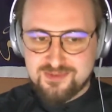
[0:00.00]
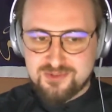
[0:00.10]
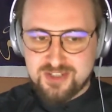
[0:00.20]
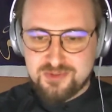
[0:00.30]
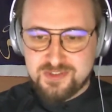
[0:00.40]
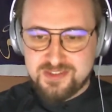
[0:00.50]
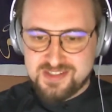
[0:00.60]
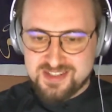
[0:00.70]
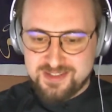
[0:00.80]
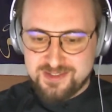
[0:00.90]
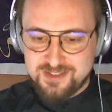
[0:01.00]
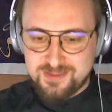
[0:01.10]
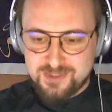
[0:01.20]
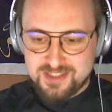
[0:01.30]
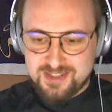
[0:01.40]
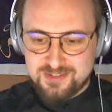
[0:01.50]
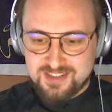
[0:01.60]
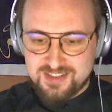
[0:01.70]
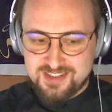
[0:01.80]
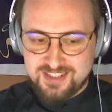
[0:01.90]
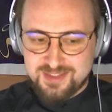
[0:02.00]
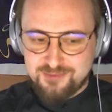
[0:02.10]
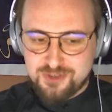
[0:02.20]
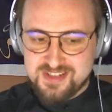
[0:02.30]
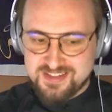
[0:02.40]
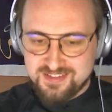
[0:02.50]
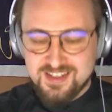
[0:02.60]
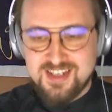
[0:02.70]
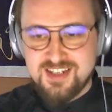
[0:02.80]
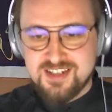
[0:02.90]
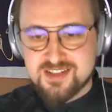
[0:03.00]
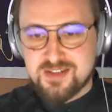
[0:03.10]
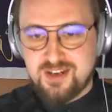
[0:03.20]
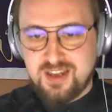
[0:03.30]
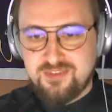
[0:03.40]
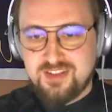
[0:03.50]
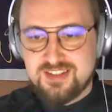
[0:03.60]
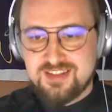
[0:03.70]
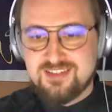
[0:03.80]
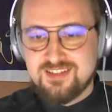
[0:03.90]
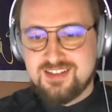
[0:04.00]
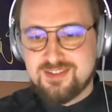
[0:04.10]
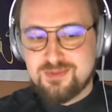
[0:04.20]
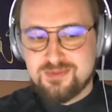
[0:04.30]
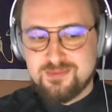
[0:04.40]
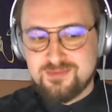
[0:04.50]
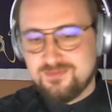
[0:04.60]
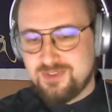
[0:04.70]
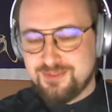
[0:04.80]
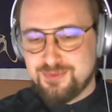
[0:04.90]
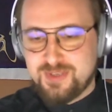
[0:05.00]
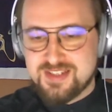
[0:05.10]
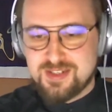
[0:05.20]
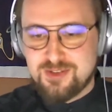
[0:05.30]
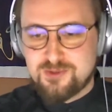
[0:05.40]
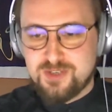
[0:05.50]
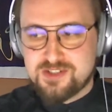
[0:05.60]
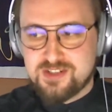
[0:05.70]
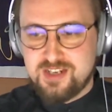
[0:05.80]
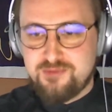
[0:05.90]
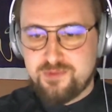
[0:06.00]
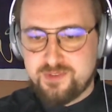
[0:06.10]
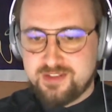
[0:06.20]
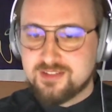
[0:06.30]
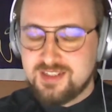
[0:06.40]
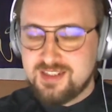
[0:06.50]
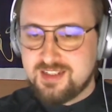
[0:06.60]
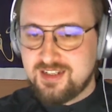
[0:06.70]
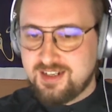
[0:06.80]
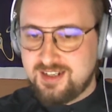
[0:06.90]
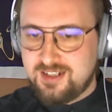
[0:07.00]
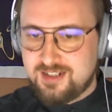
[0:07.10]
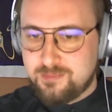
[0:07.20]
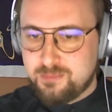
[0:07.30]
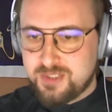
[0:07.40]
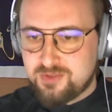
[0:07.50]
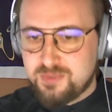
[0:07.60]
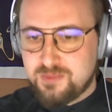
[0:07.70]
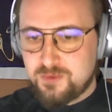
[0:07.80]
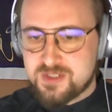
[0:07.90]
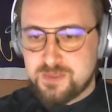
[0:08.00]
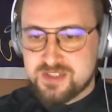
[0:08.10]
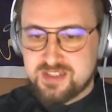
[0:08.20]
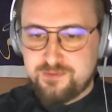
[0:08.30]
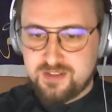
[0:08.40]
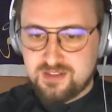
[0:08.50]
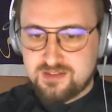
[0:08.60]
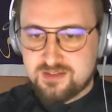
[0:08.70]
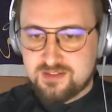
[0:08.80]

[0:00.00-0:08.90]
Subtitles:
gratuitously, without any kind of reason. So I think that to answer your question, everything, but to be more specific,